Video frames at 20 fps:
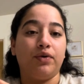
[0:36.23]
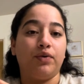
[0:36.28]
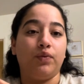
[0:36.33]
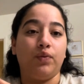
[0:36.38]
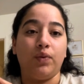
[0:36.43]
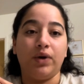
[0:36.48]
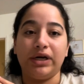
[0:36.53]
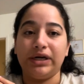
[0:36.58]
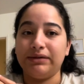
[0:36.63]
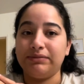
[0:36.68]

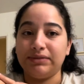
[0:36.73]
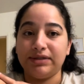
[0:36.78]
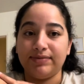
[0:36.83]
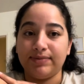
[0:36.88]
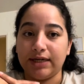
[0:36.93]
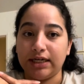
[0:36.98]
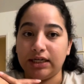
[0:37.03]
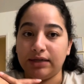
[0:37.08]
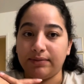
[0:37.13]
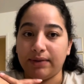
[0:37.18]
what I'm
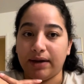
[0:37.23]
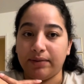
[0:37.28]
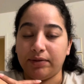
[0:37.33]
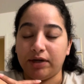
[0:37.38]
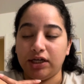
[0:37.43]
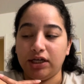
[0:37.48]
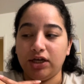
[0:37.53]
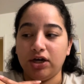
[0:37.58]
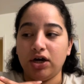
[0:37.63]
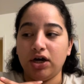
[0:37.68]
spending my
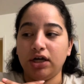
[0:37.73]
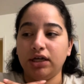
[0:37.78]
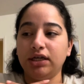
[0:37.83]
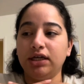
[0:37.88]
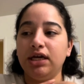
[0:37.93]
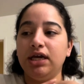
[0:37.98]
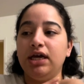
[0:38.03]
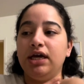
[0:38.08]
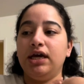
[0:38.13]
money on.